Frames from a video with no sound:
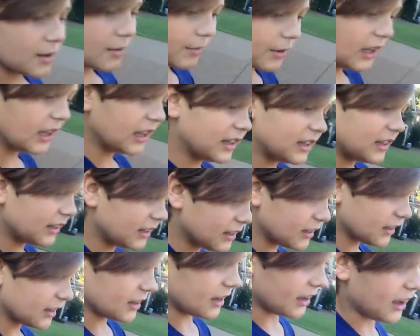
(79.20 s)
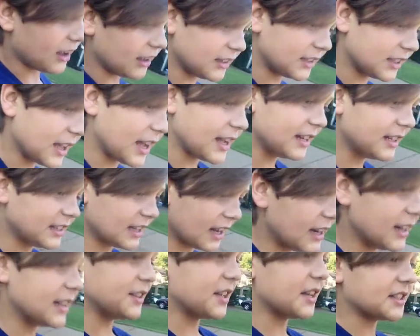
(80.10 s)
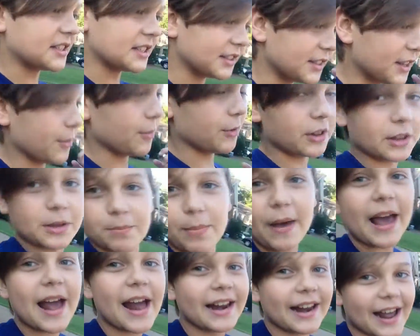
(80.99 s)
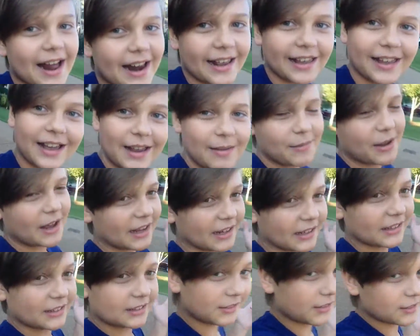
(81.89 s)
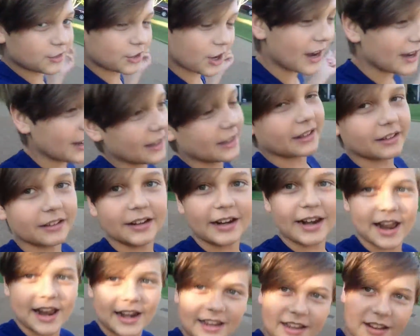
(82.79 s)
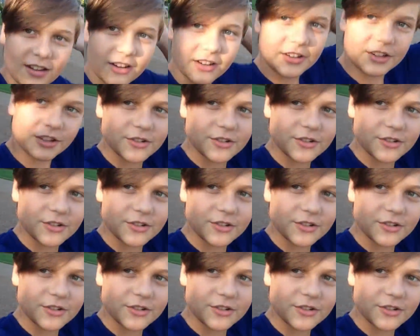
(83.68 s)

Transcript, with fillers: but I decided that since I'm really bad at it, I might try to get good at it on